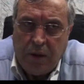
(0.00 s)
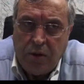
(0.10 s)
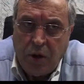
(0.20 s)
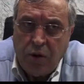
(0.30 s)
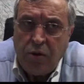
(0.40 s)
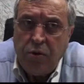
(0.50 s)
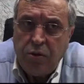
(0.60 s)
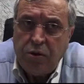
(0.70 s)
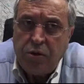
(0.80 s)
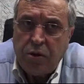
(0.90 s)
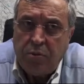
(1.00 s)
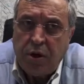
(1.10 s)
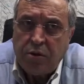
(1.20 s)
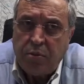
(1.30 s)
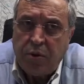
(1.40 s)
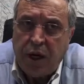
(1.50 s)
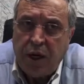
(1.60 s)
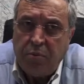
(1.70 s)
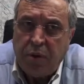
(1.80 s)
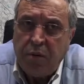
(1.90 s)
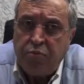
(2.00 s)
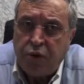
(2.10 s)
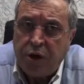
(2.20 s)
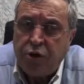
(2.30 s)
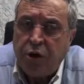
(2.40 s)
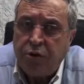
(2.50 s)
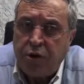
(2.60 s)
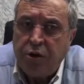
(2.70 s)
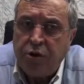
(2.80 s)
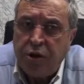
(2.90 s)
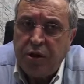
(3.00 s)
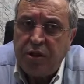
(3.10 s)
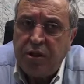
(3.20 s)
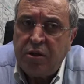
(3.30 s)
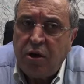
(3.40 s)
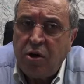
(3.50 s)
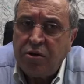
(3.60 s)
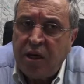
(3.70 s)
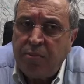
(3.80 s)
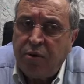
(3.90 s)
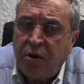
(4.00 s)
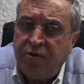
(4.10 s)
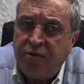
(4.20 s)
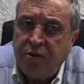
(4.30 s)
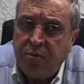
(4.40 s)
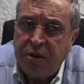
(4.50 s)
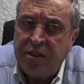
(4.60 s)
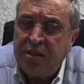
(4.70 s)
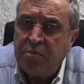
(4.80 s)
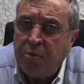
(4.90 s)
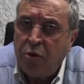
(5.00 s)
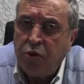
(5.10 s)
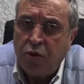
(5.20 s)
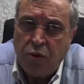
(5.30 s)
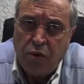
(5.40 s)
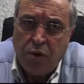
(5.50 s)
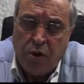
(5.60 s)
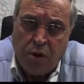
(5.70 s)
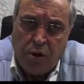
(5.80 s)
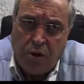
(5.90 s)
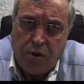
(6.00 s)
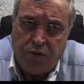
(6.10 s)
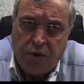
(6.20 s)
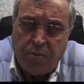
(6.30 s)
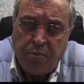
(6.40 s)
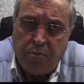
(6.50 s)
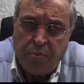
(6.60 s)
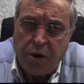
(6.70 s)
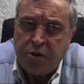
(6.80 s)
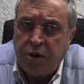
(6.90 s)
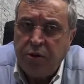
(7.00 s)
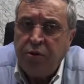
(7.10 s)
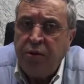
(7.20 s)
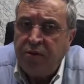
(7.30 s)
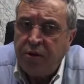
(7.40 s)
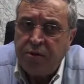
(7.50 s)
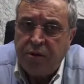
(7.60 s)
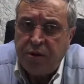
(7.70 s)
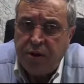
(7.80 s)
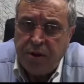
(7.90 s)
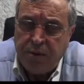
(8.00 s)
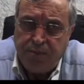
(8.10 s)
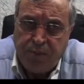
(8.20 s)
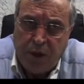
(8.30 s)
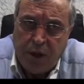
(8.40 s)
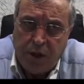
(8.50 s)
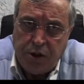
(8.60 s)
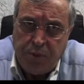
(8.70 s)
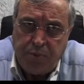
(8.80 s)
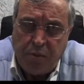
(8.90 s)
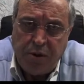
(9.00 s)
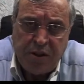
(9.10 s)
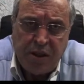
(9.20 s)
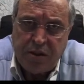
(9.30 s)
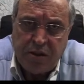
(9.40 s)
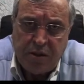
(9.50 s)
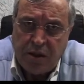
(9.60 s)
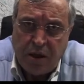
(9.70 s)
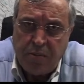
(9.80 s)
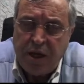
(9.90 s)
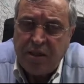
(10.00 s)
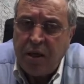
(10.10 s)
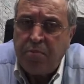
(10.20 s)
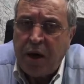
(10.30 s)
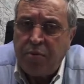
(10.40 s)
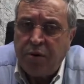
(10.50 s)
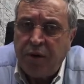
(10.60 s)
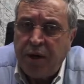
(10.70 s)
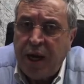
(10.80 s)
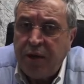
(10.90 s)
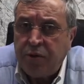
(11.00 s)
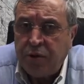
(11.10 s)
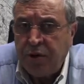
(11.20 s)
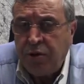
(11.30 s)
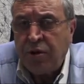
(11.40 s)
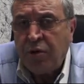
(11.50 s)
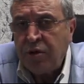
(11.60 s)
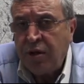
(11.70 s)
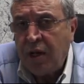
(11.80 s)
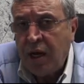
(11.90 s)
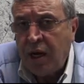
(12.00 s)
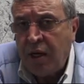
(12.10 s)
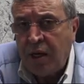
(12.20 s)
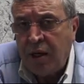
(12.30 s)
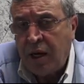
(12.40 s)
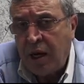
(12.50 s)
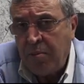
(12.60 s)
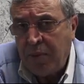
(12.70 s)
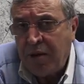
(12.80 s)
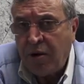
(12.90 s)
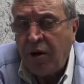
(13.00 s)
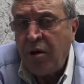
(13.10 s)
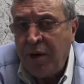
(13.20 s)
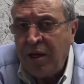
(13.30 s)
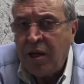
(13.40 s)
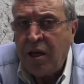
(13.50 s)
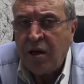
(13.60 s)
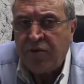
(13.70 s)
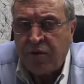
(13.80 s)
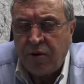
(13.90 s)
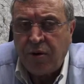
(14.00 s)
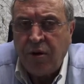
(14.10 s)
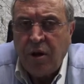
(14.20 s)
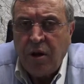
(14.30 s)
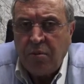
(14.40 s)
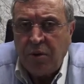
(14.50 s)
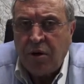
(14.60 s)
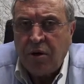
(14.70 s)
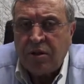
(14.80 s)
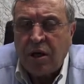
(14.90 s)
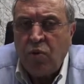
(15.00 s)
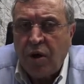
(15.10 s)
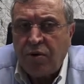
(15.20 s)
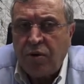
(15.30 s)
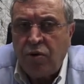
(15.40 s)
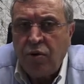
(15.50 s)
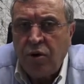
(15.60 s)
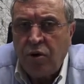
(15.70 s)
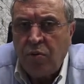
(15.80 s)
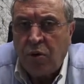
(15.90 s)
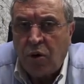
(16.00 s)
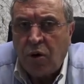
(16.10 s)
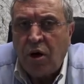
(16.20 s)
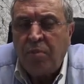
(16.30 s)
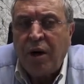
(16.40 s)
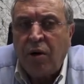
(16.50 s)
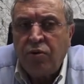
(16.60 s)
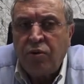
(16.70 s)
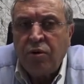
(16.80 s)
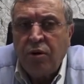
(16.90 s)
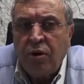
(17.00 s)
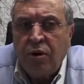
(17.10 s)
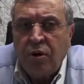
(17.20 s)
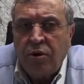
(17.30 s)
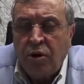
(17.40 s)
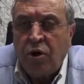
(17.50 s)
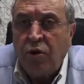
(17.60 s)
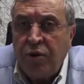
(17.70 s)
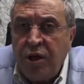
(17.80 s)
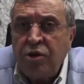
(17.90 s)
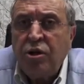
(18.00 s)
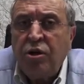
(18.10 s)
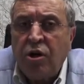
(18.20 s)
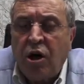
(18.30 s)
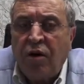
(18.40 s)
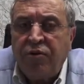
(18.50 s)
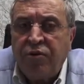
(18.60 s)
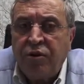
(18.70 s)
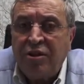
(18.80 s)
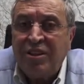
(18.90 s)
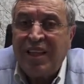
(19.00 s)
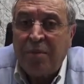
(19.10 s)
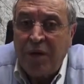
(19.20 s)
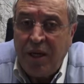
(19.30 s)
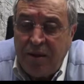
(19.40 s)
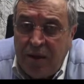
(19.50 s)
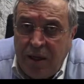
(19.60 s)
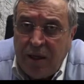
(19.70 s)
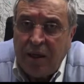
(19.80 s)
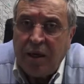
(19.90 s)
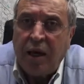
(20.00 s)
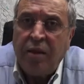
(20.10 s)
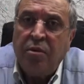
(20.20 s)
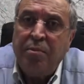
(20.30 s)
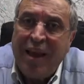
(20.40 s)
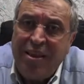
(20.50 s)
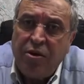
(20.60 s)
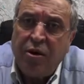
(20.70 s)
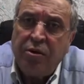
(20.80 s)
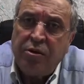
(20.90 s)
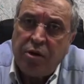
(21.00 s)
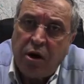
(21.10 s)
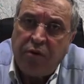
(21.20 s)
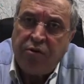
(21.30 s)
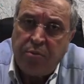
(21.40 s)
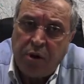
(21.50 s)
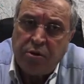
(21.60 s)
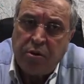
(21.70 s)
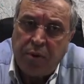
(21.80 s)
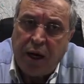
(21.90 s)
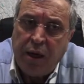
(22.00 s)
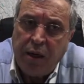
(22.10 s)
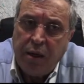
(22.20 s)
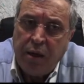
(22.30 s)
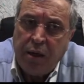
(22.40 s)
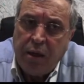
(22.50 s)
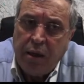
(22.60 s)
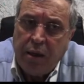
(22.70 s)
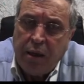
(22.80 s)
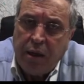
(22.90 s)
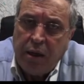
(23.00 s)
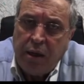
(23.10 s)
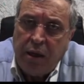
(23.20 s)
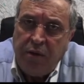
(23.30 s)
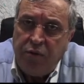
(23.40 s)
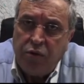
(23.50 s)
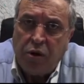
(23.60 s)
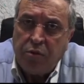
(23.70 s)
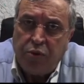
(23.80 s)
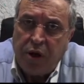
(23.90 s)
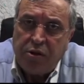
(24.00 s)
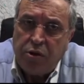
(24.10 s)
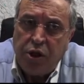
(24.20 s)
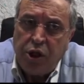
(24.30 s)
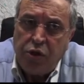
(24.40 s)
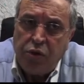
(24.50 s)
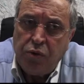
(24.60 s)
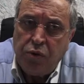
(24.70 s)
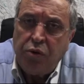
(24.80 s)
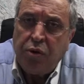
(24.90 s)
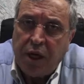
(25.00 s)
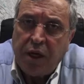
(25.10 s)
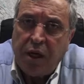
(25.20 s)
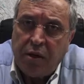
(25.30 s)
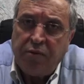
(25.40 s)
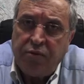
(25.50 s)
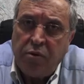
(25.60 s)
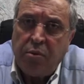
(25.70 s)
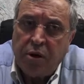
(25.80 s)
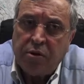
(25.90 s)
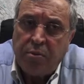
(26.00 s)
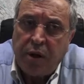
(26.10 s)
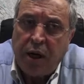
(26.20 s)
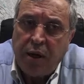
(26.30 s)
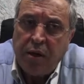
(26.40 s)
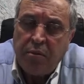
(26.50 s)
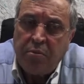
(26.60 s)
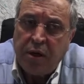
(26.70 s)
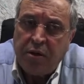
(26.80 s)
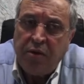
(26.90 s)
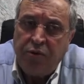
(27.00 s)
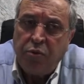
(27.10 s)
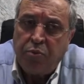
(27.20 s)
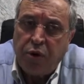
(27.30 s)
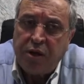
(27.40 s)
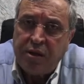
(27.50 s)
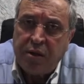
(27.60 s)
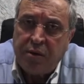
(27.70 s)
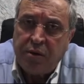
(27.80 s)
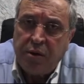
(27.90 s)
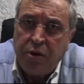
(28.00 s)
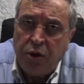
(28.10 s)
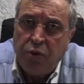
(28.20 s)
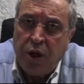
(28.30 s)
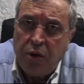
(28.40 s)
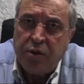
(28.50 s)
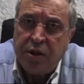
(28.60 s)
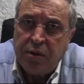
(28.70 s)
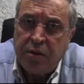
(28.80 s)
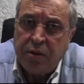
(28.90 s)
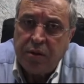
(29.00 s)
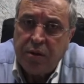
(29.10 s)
Don't lose the blood supply by pressure and tension. This is a concept of Mrs. Mamoto from Boston University. She published this amazing paper in Nature in 2009, and I met her immediately after because I wanted to know more about the condition of the stability and the maintenance of the blood supply. If you don't press a tissue, you can get a full blood supply. But if you press it, you will lose it.